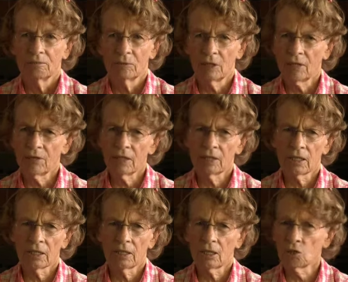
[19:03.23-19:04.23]
But I think
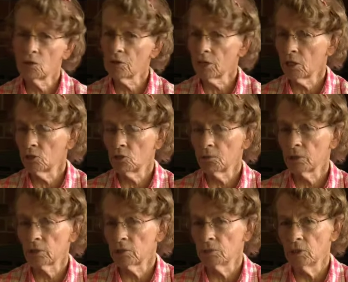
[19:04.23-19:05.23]
that's, that's the only thing I know
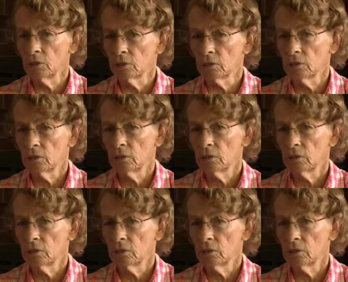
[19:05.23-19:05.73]
about a computer.